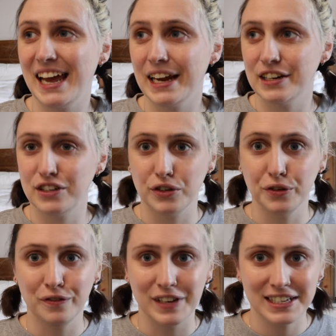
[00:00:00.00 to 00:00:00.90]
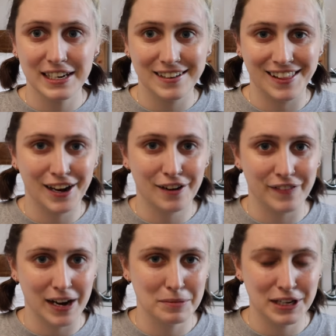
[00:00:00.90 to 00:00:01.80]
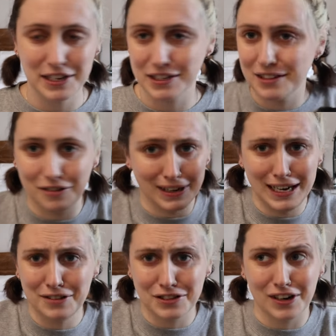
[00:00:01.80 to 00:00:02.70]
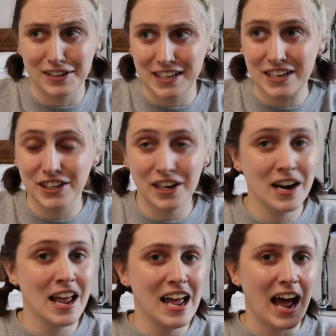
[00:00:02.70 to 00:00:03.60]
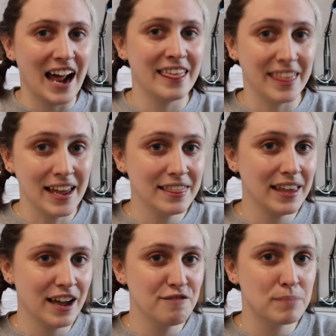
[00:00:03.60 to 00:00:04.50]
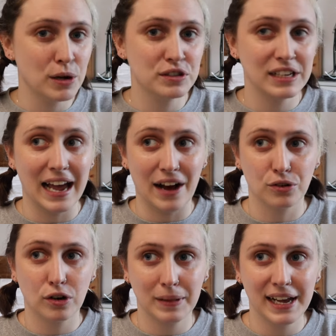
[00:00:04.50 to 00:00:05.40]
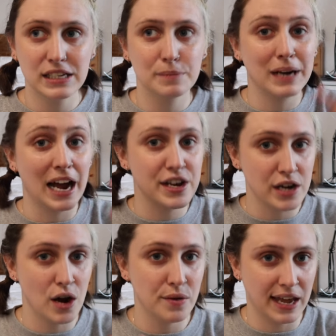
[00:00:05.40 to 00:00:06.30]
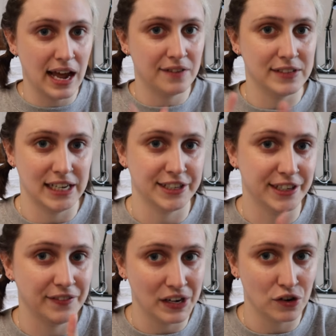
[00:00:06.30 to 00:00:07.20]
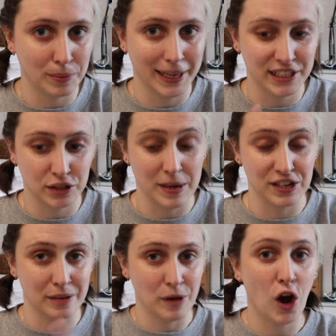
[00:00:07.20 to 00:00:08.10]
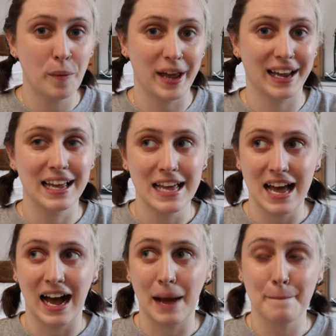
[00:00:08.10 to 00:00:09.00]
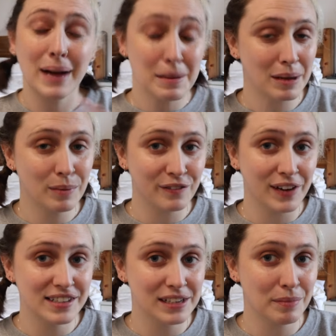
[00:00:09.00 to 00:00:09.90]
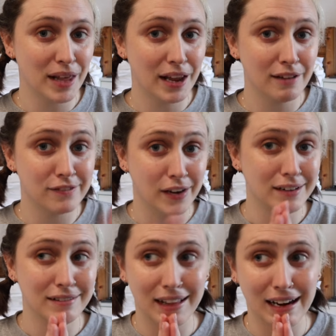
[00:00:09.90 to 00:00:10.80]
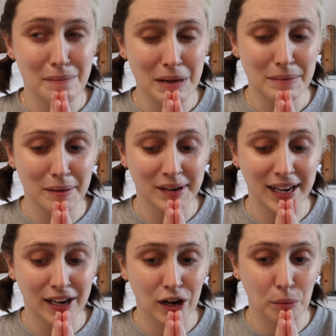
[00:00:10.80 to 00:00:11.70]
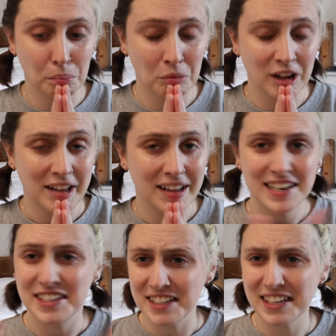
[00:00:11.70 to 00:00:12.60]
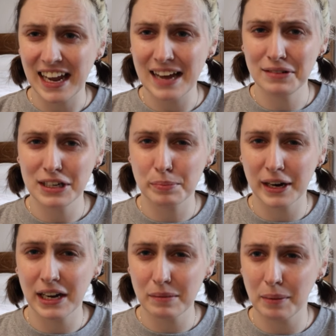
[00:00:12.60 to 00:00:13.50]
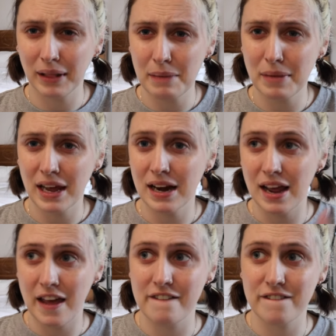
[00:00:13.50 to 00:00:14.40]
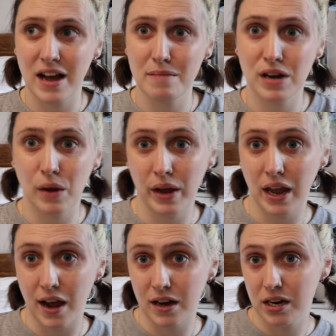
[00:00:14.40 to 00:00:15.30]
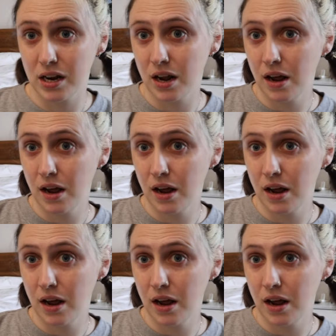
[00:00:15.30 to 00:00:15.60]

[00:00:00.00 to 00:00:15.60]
and to visit their family's greenhouse garden center. I think they have mostly outdoor plants, but I know they have a section of indoor plants as well, so I'm hoping I might be able to find something fun that I might be able to take home. Does it count as breaking my plant ban if I'm doing it